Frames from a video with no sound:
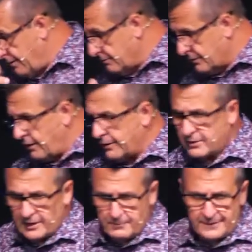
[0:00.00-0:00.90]
Eric
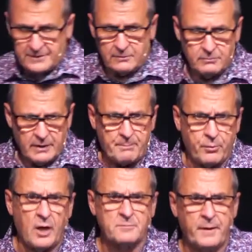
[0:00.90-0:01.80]
texted me. I said, at
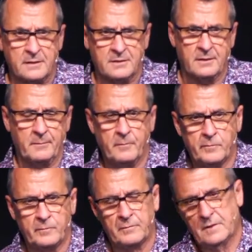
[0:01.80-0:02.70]
Prospect.
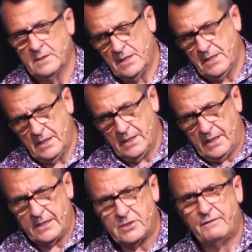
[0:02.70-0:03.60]

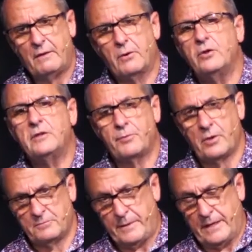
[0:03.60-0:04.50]
I said, if they were going to
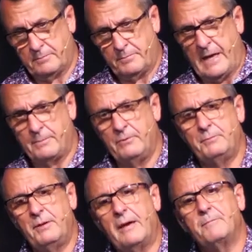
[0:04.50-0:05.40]
Prospect, Pappy would be
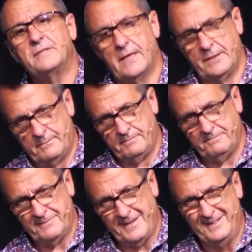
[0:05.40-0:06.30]
right beside them.
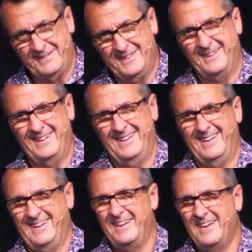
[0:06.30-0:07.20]

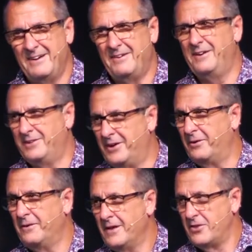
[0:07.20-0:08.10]
I know
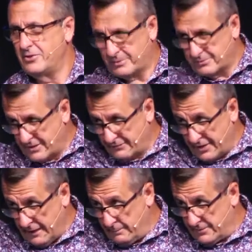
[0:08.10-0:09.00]
there's some stuff that
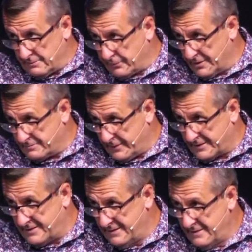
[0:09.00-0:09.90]
happens at Prospect,
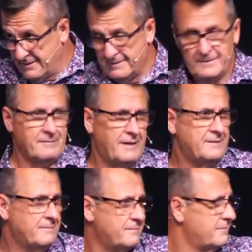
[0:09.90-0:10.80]
right?
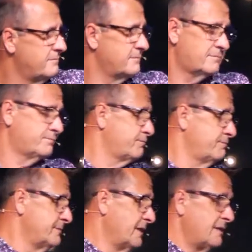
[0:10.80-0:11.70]

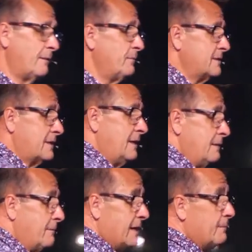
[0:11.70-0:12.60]
I'm not saying anything
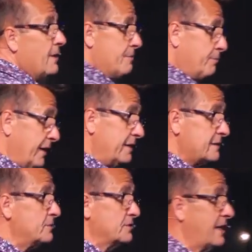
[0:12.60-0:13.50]
bad about the place. I'm
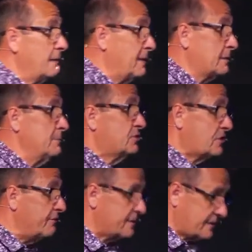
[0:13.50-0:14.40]
just saying about some of the stuff
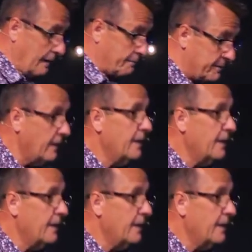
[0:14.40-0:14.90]
that's happened.